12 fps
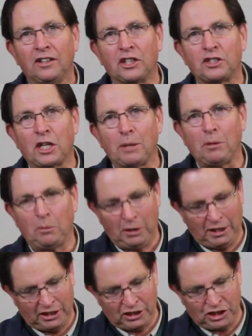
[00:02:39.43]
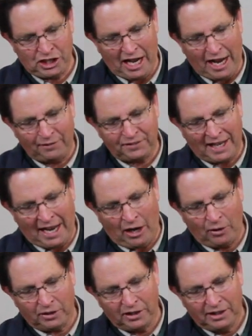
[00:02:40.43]
the turbine wheel and shaft
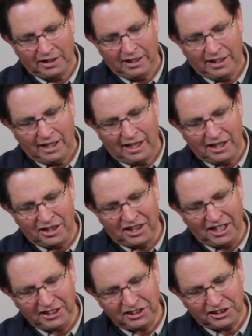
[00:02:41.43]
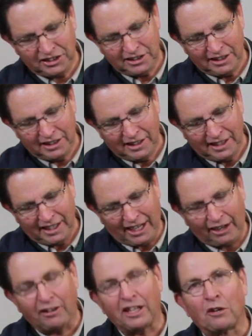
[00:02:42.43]
out, this
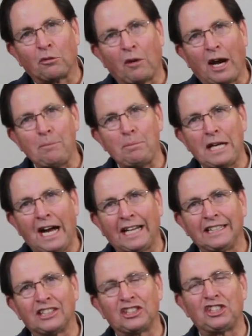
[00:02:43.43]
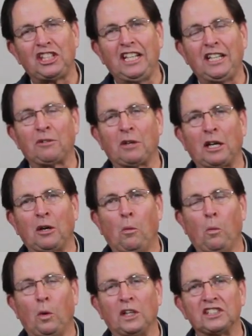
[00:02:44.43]
area right behind the sealing ring
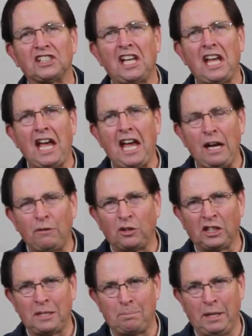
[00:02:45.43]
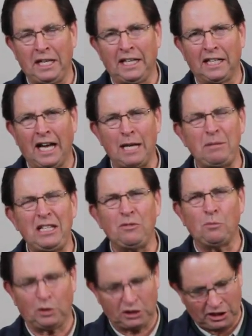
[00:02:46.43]
was heavily pitted. I
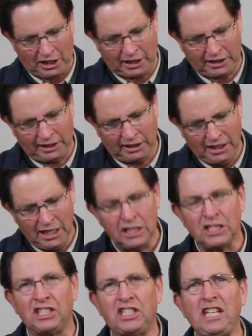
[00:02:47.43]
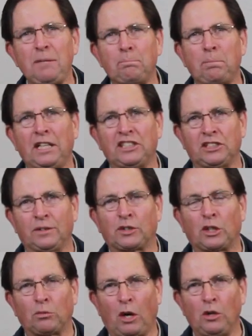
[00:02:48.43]
mean, we're talking deep pits of
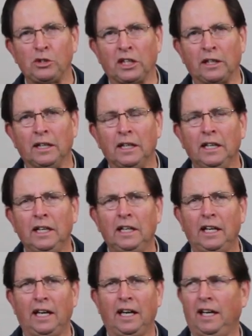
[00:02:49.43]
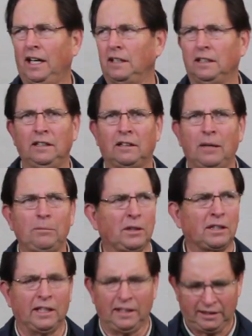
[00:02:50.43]
corrosion. And, you know, I'm
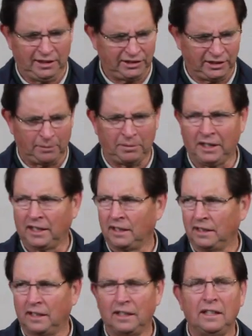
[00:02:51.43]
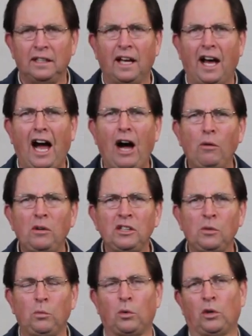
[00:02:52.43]
looking at this and I'm thinking, how
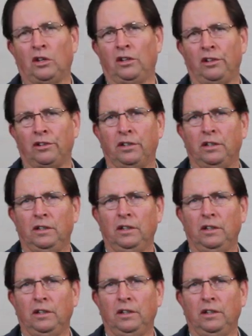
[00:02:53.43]
in the world